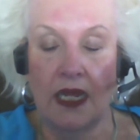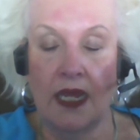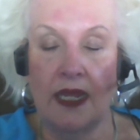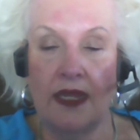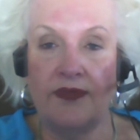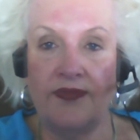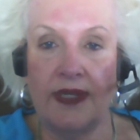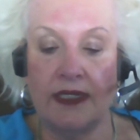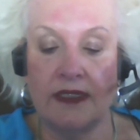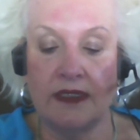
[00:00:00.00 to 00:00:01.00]
I had
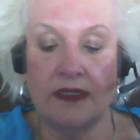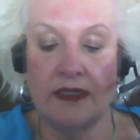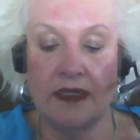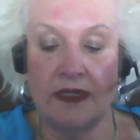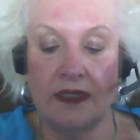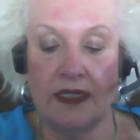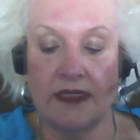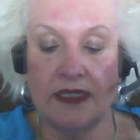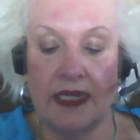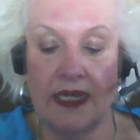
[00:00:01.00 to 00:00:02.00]
fainted
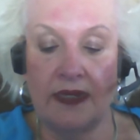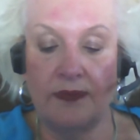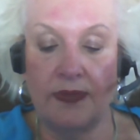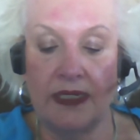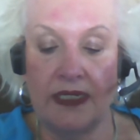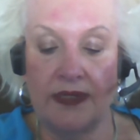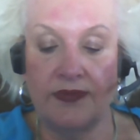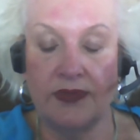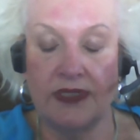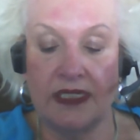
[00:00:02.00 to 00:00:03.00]
unless I had
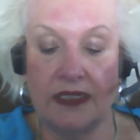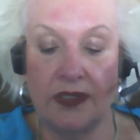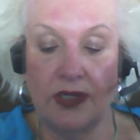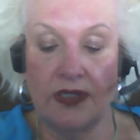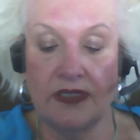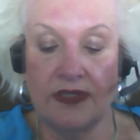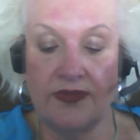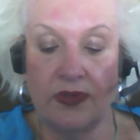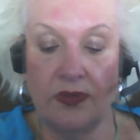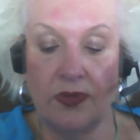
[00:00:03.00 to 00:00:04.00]
believed to see the goodness
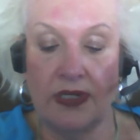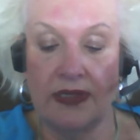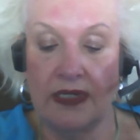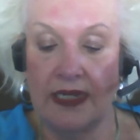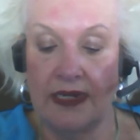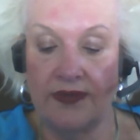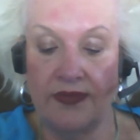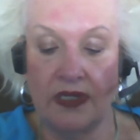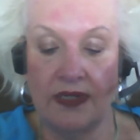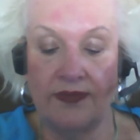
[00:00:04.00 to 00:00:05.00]
of the Lord in the land of
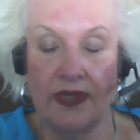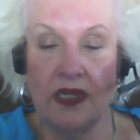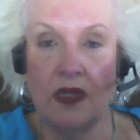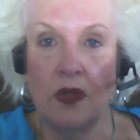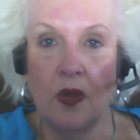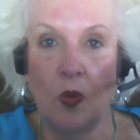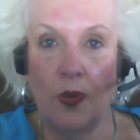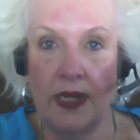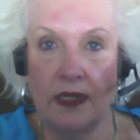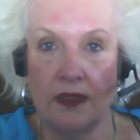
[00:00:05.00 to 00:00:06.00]
the living.
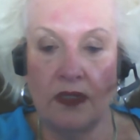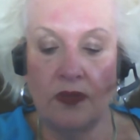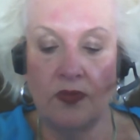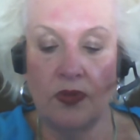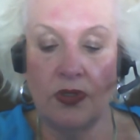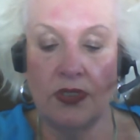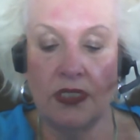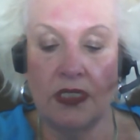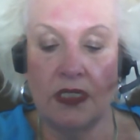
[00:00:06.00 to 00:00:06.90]
Wait on the Lord,